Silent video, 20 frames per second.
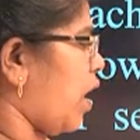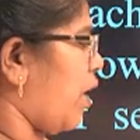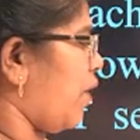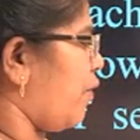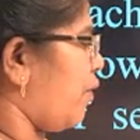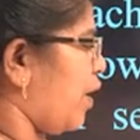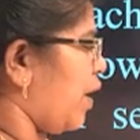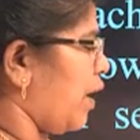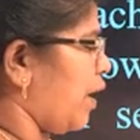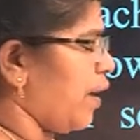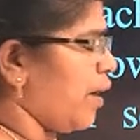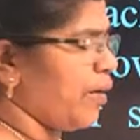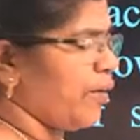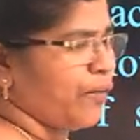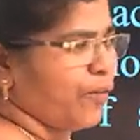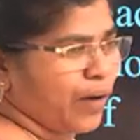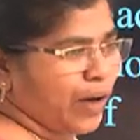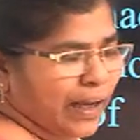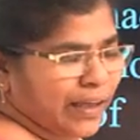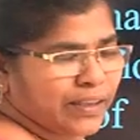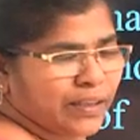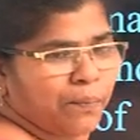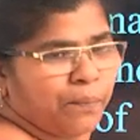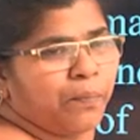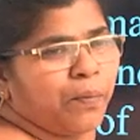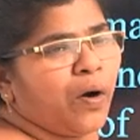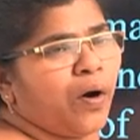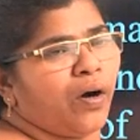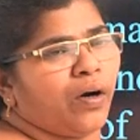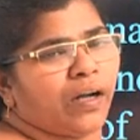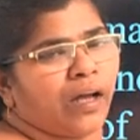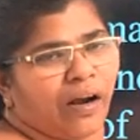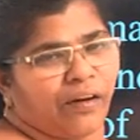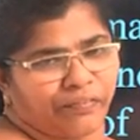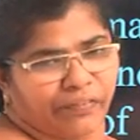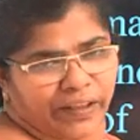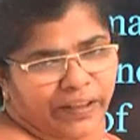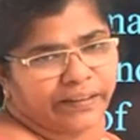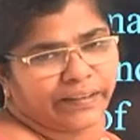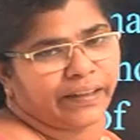as a board
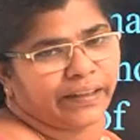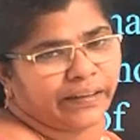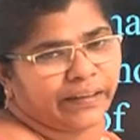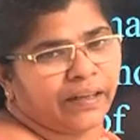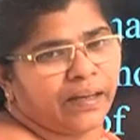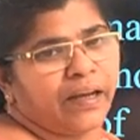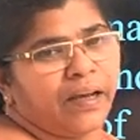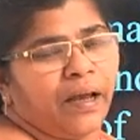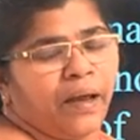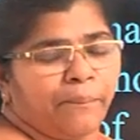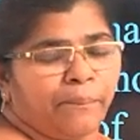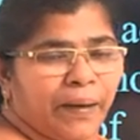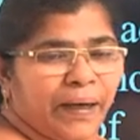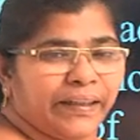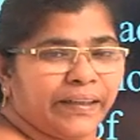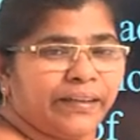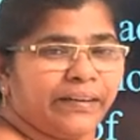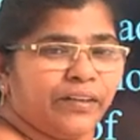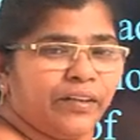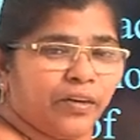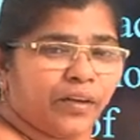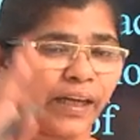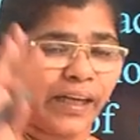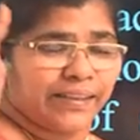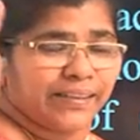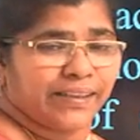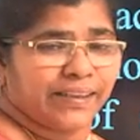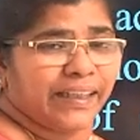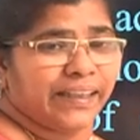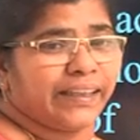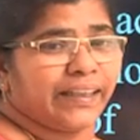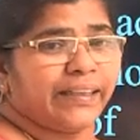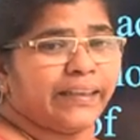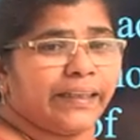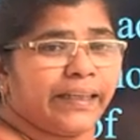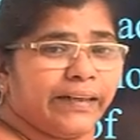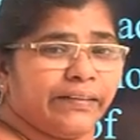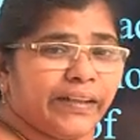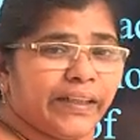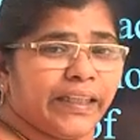after that. But you can see that
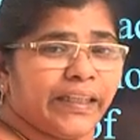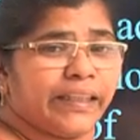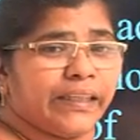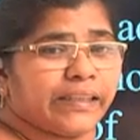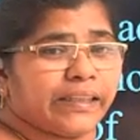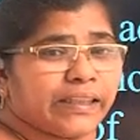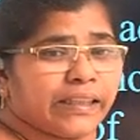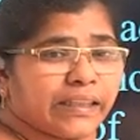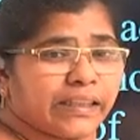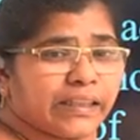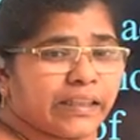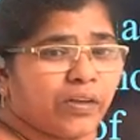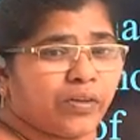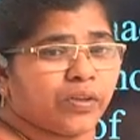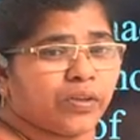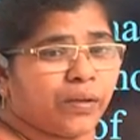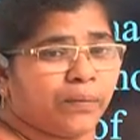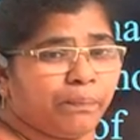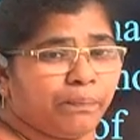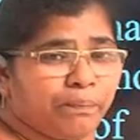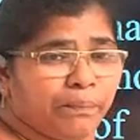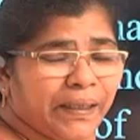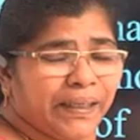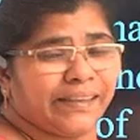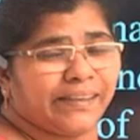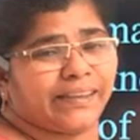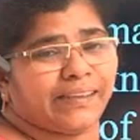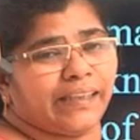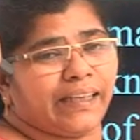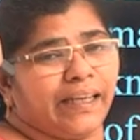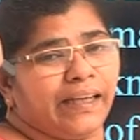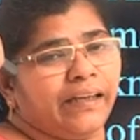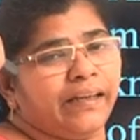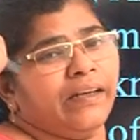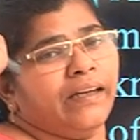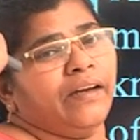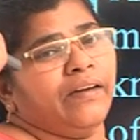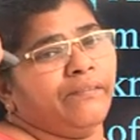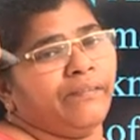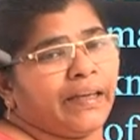even in 6000
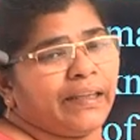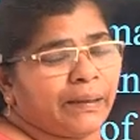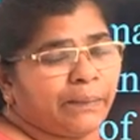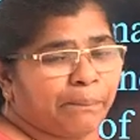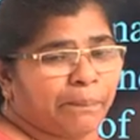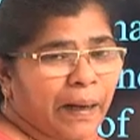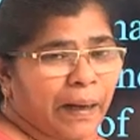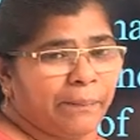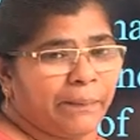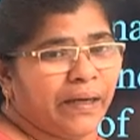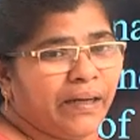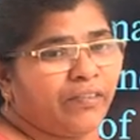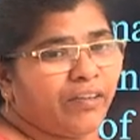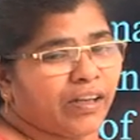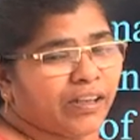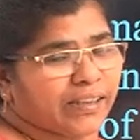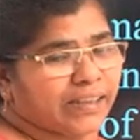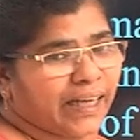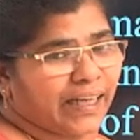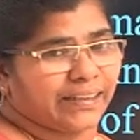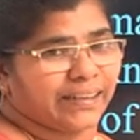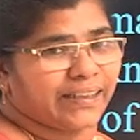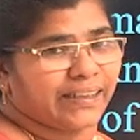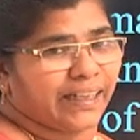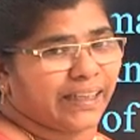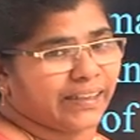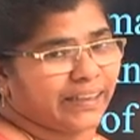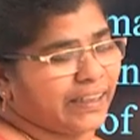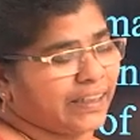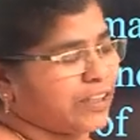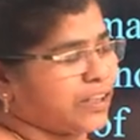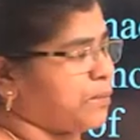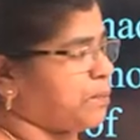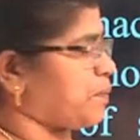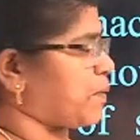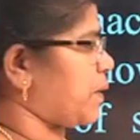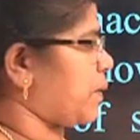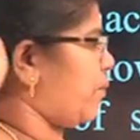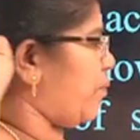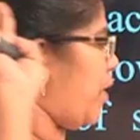BC, when the pyramid was constructed,
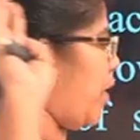gypsum